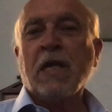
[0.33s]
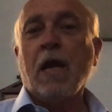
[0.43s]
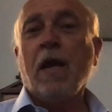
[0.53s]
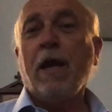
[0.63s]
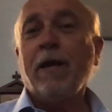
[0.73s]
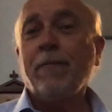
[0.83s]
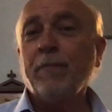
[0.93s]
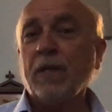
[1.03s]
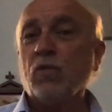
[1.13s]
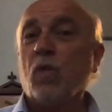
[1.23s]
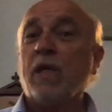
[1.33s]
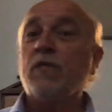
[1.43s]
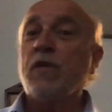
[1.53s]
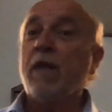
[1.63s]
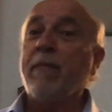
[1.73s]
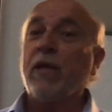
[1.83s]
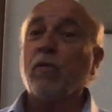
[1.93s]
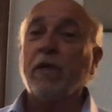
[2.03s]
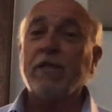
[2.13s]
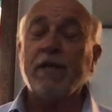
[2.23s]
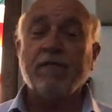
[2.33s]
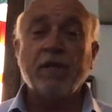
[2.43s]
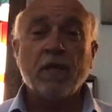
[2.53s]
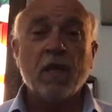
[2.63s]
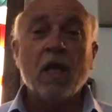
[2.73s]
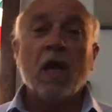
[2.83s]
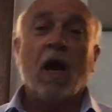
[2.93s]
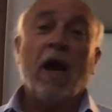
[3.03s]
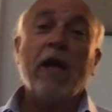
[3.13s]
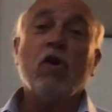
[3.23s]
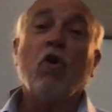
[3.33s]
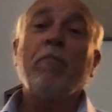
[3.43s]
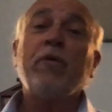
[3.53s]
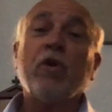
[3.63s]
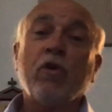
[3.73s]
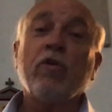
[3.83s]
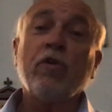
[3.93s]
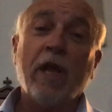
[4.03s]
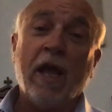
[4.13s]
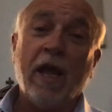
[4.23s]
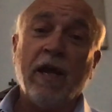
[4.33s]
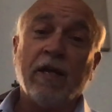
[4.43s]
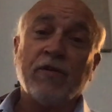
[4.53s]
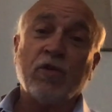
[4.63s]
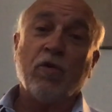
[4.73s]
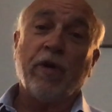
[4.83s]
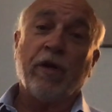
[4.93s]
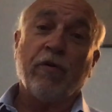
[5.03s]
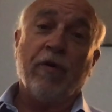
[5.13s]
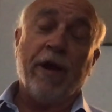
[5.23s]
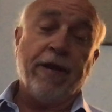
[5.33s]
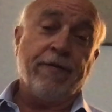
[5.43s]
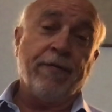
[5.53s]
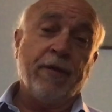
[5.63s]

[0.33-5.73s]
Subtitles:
Hi, it's Wednesday, May 27th. I hope your day is going great.